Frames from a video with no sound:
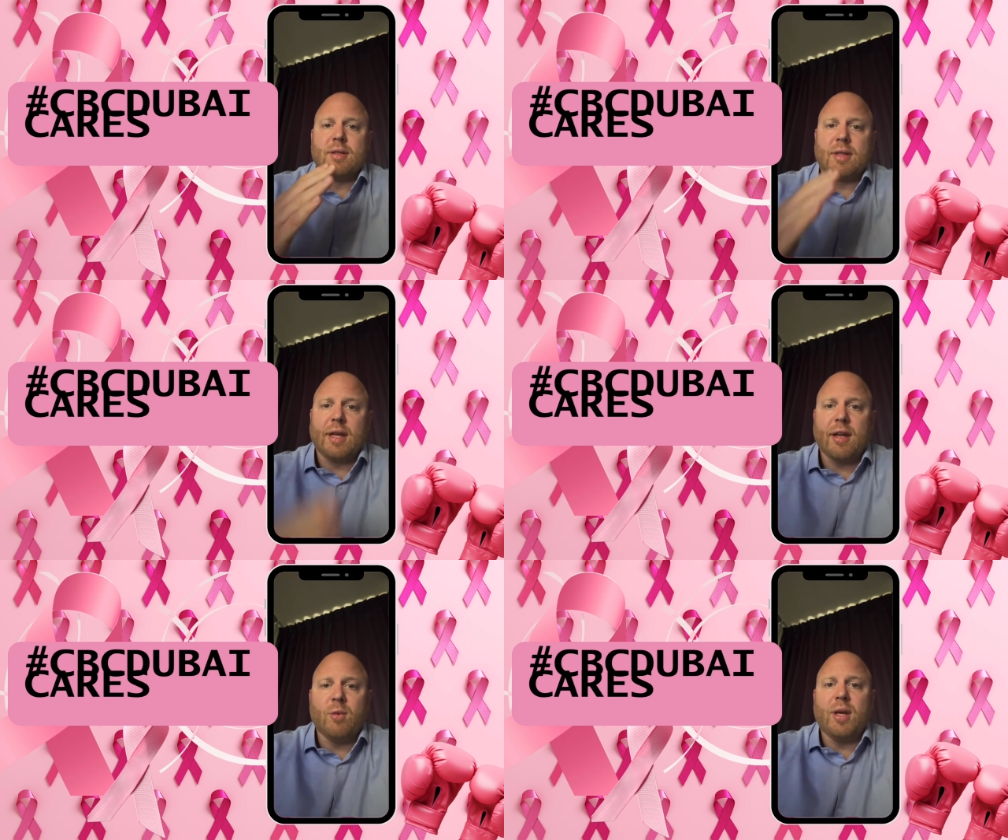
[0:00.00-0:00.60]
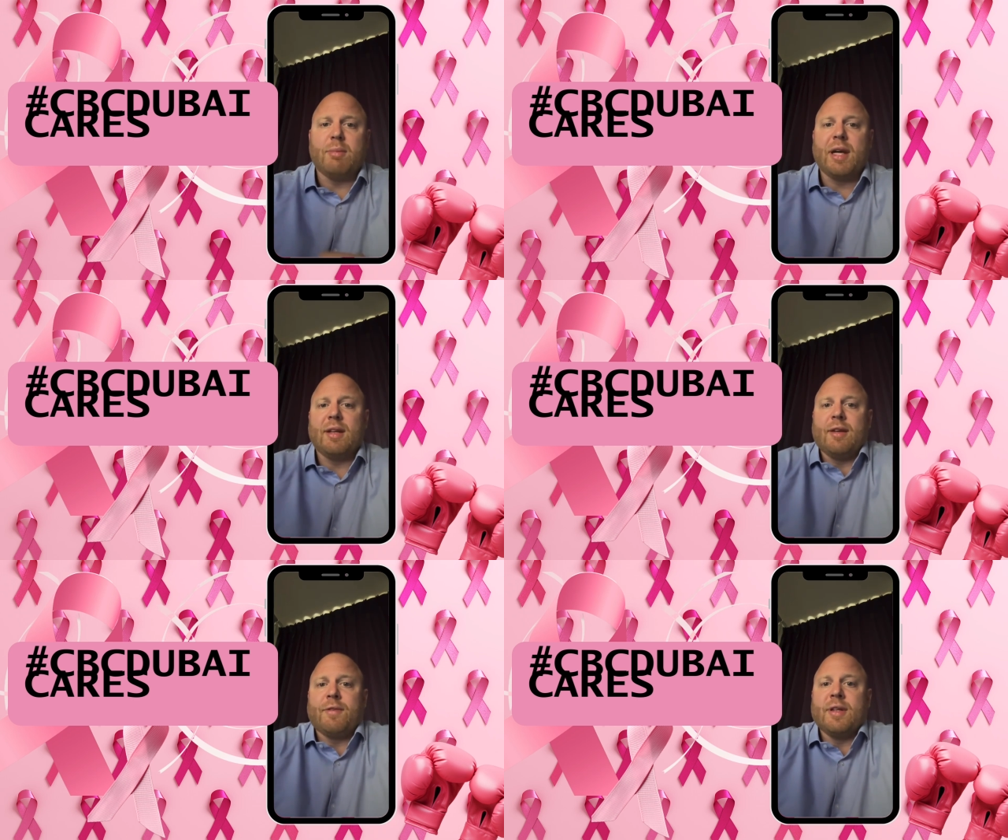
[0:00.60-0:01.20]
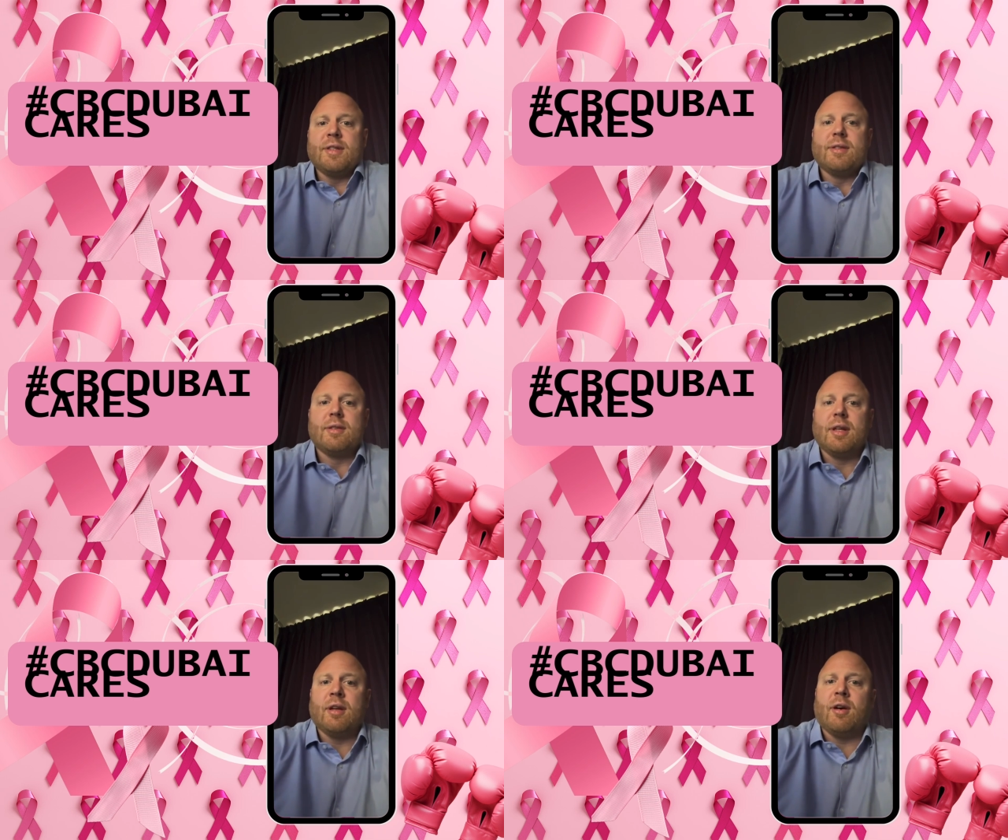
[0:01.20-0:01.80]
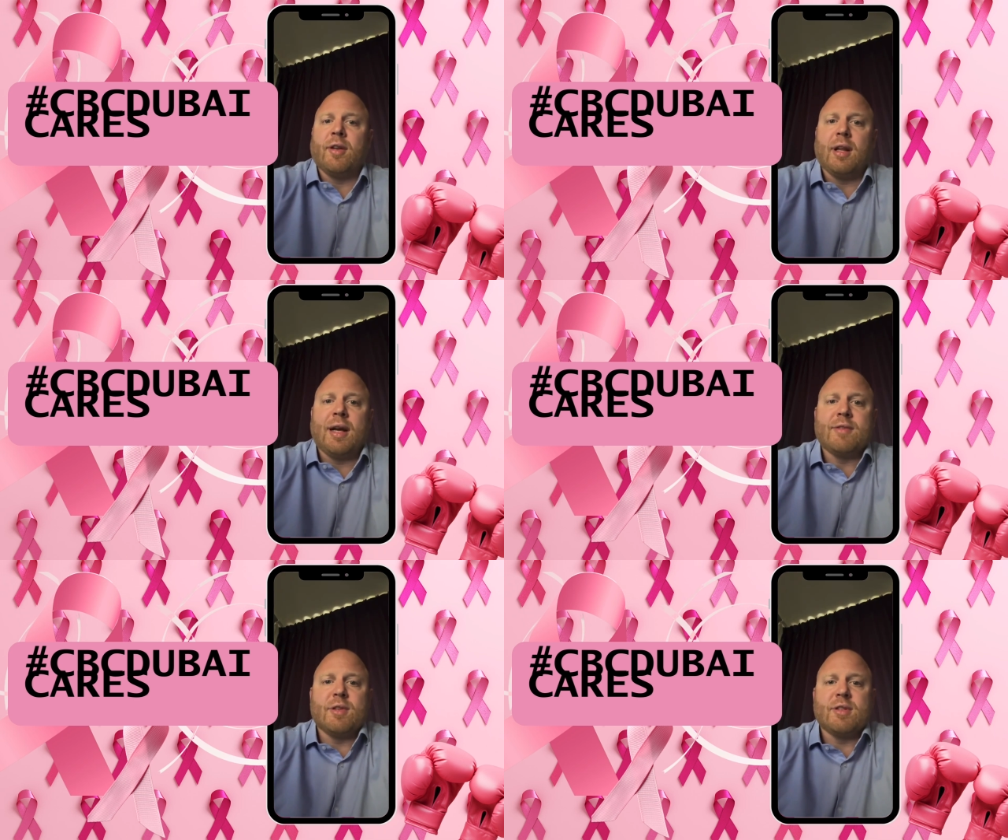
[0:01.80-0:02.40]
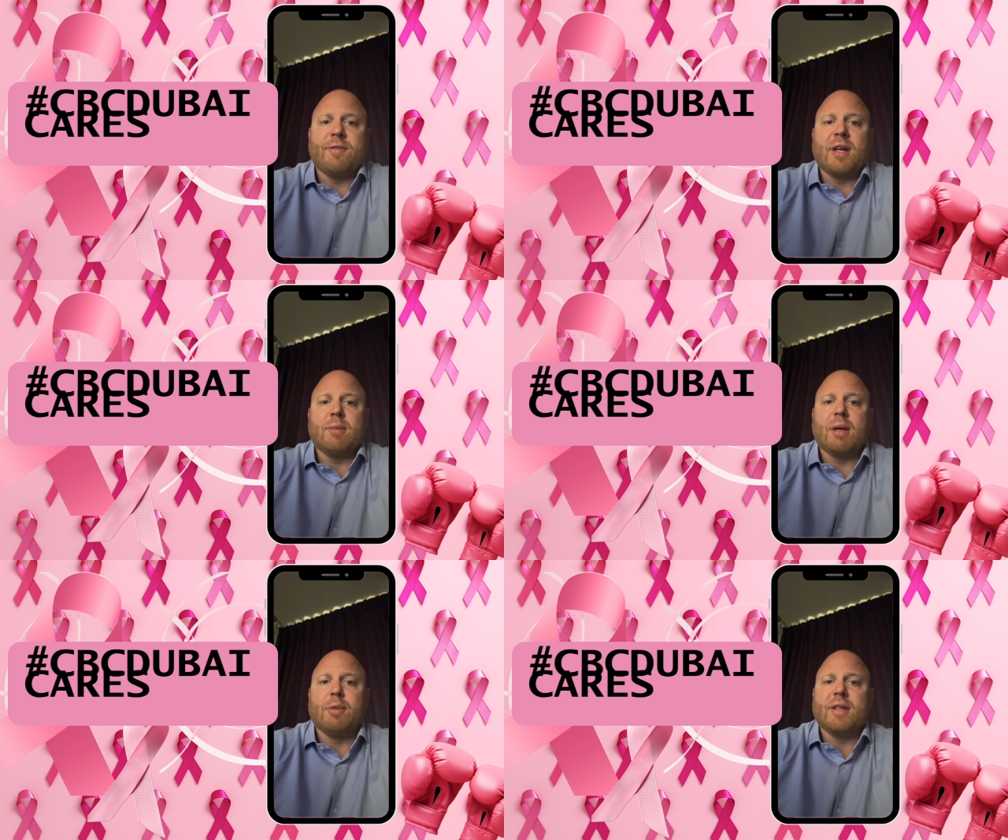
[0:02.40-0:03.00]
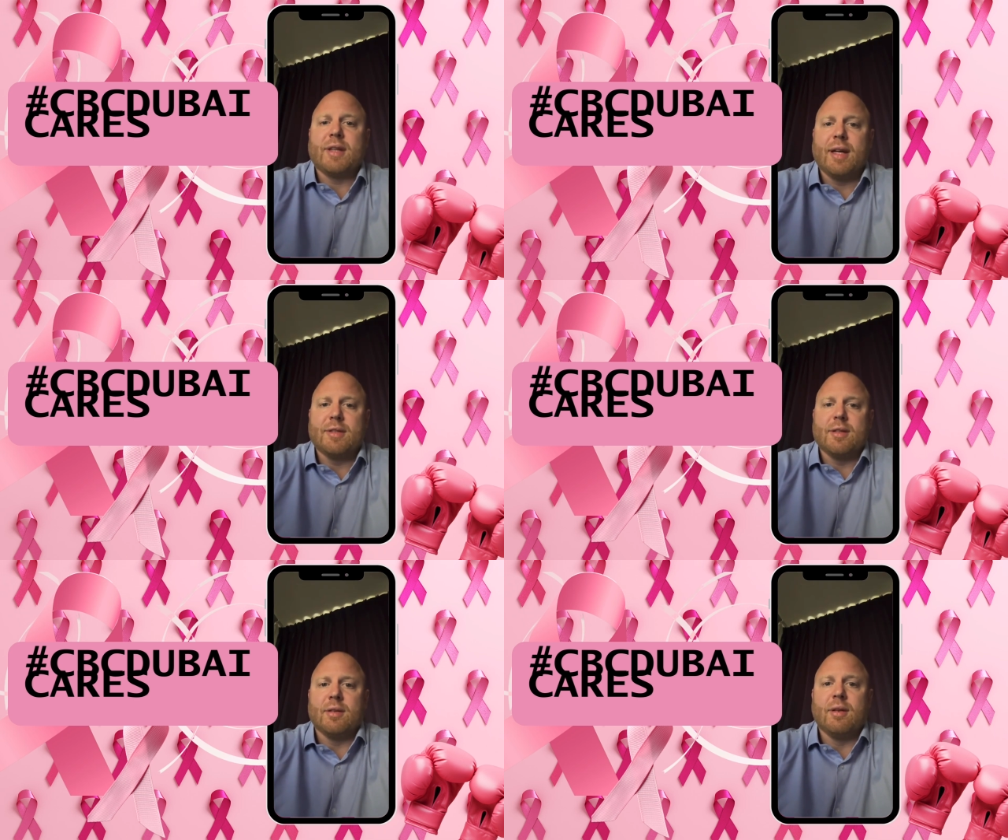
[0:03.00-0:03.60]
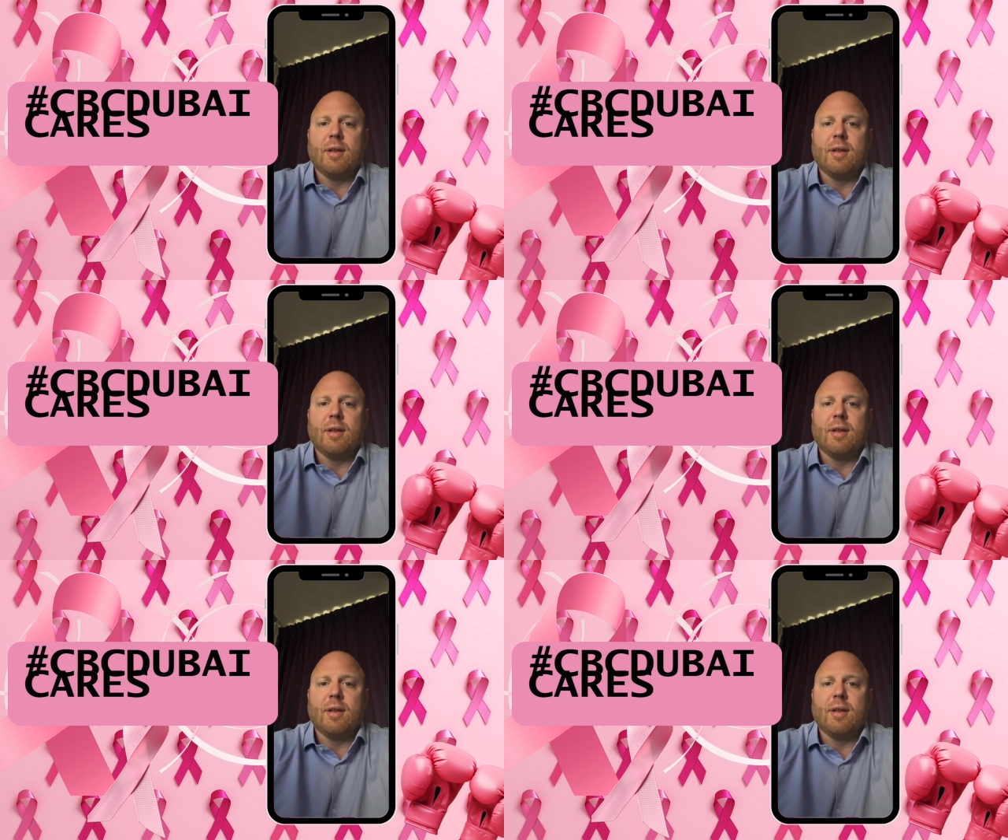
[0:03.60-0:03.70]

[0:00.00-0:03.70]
Together, we can make a difference in all the lives of those affected by breast cancer.